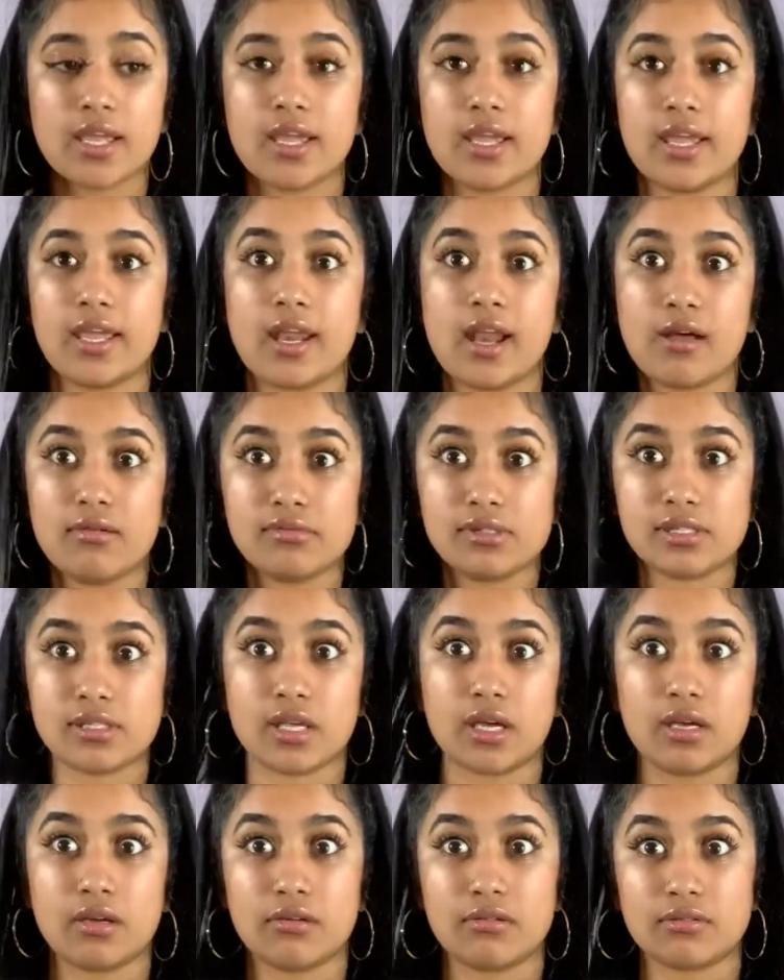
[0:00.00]
And I was
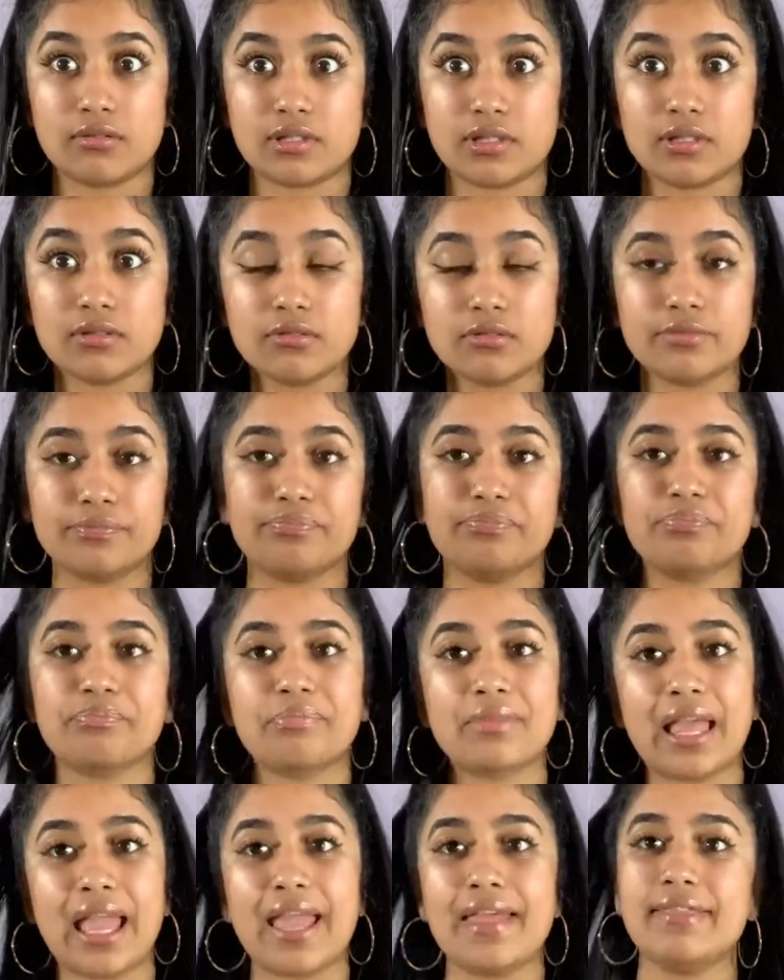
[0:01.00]
like, oh shoot.
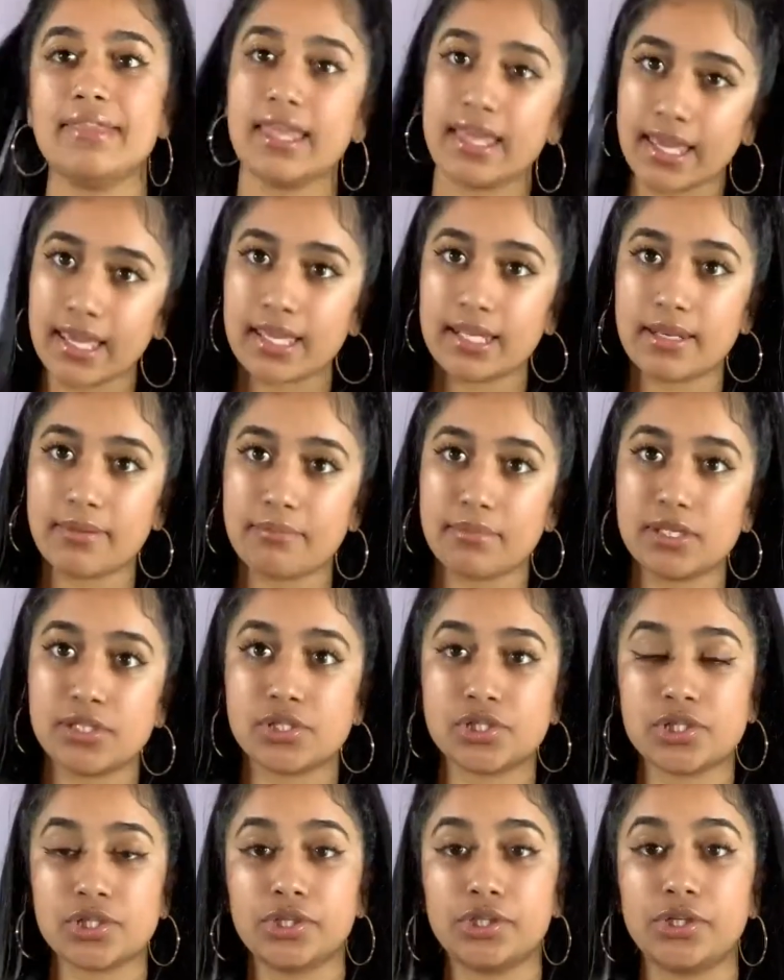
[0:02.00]
And then
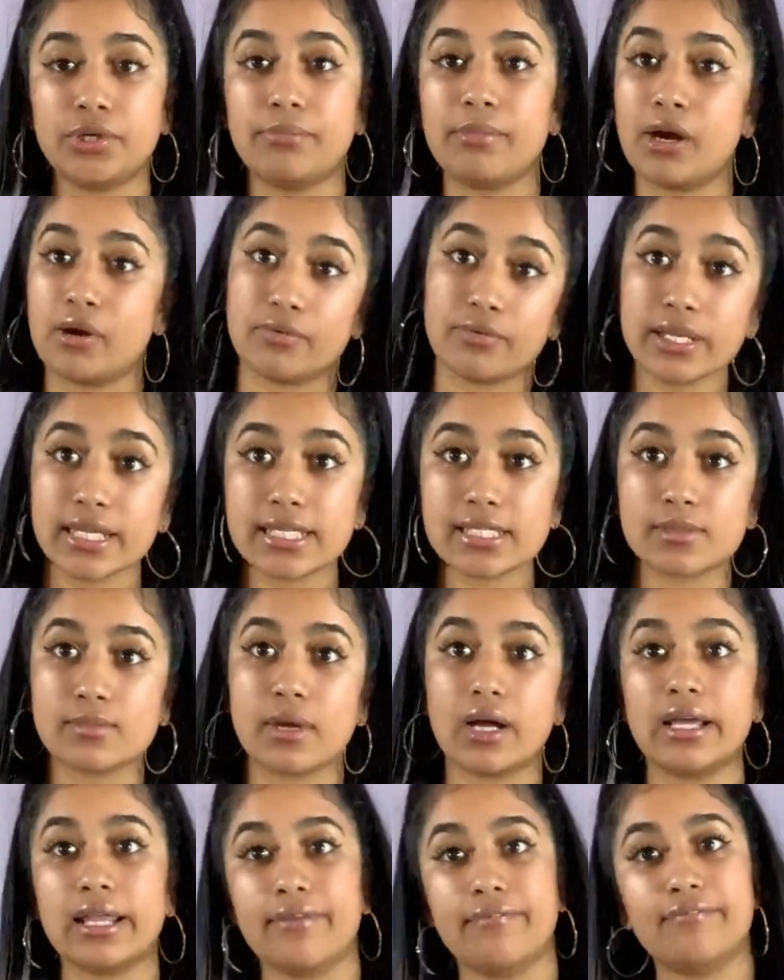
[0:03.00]
Mr. Maurice
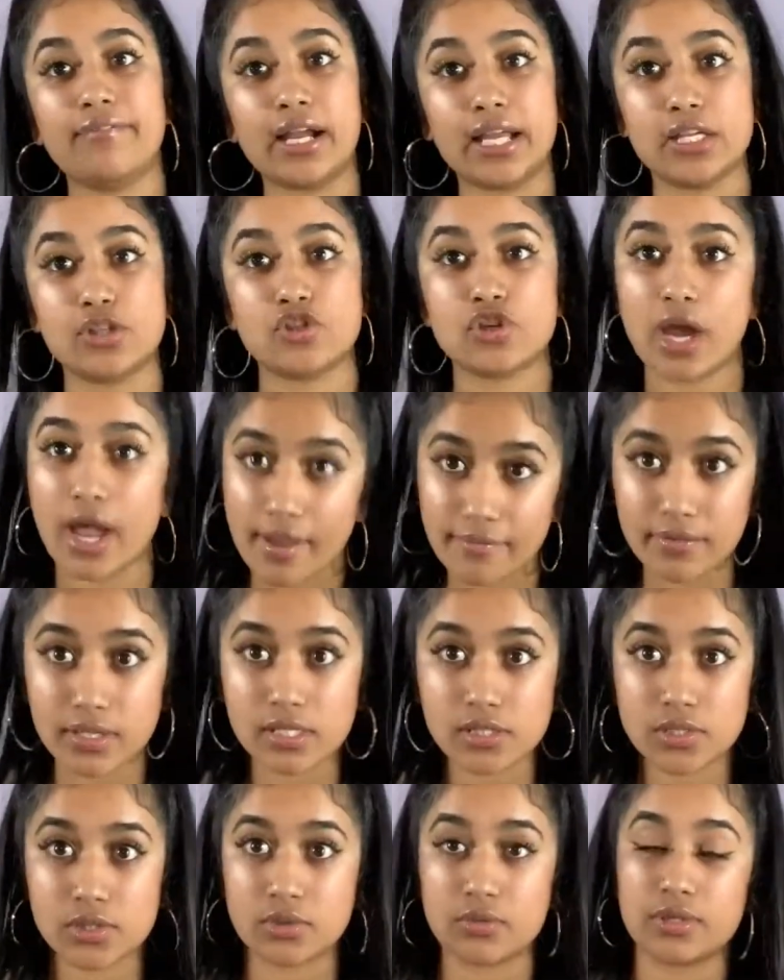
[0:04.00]
want to invite
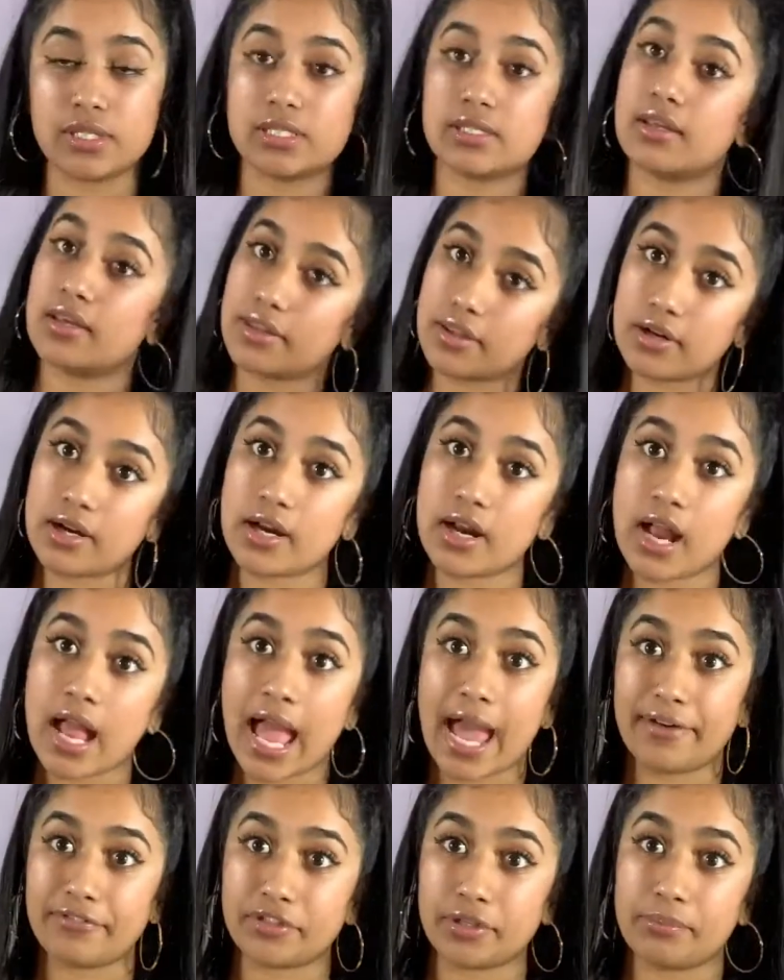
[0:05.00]
Travis to this other
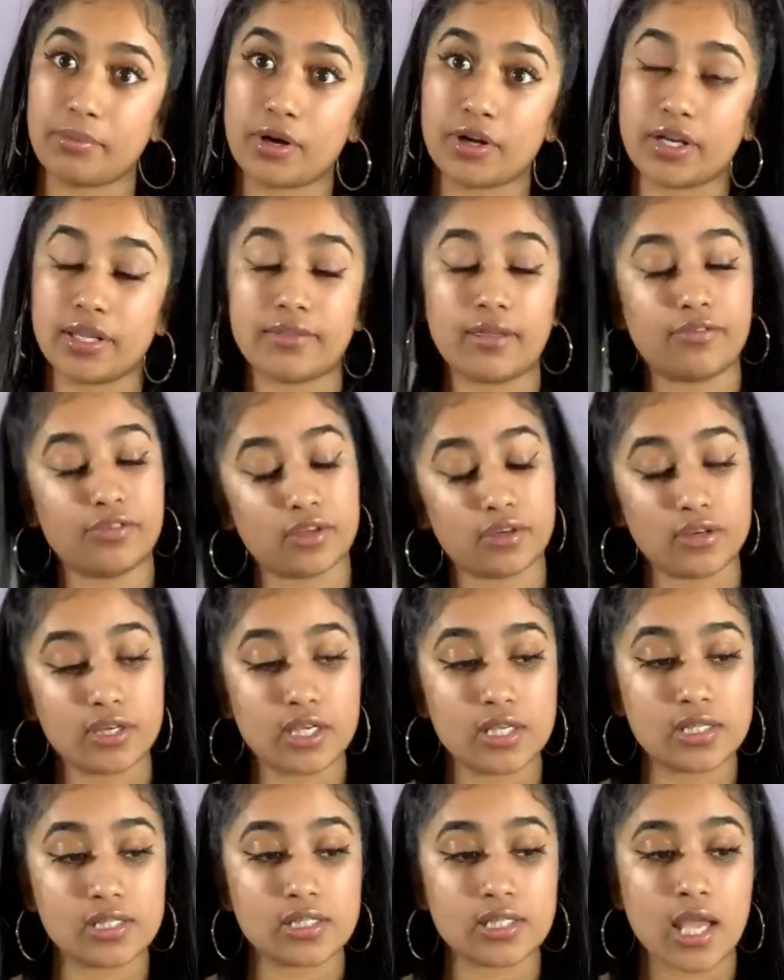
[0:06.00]
after party that there
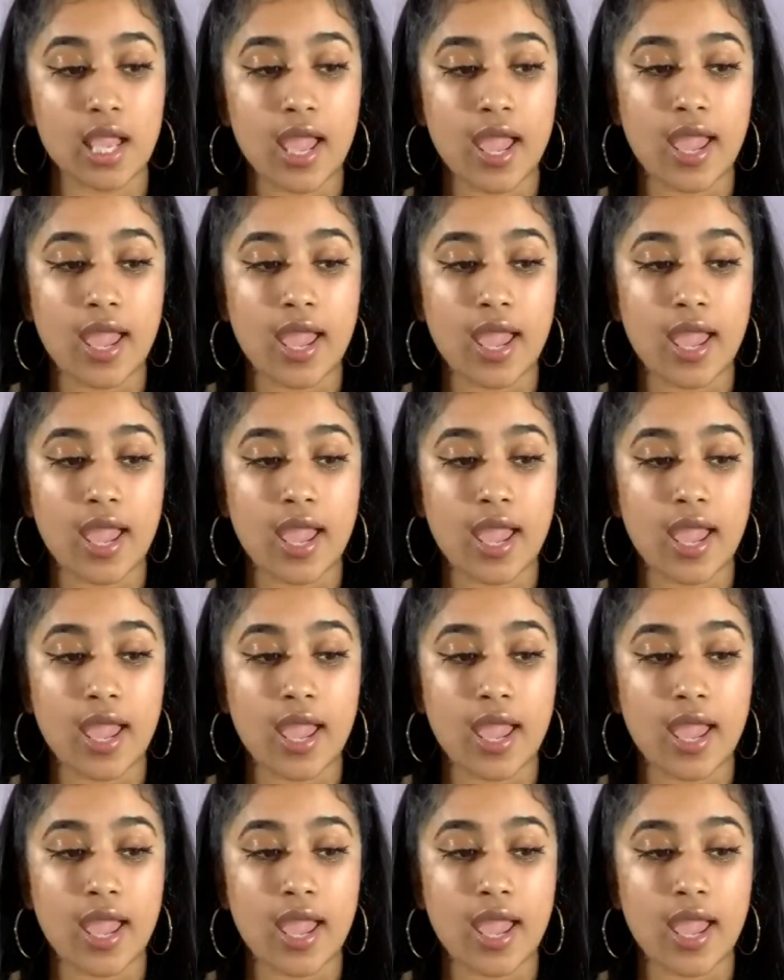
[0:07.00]
is.